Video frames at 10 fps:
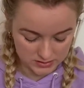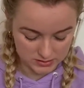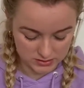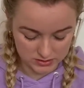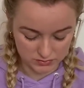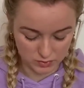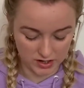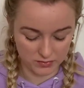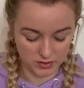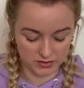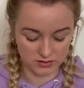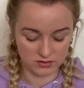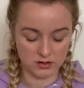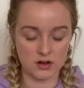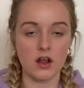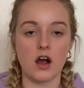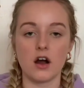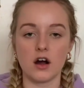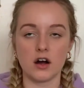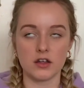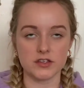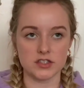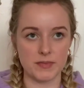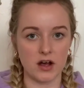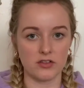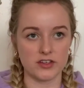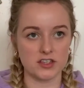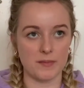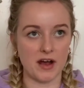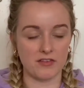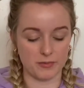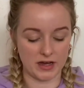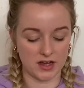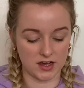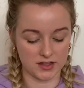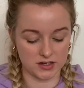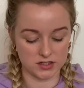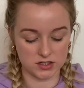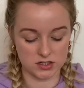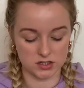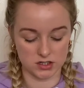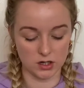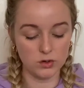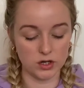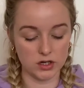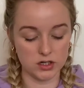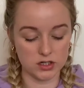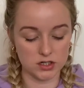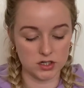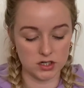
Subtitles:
it's just a white one. Oh, the smell that's come out of the bag, that is so good.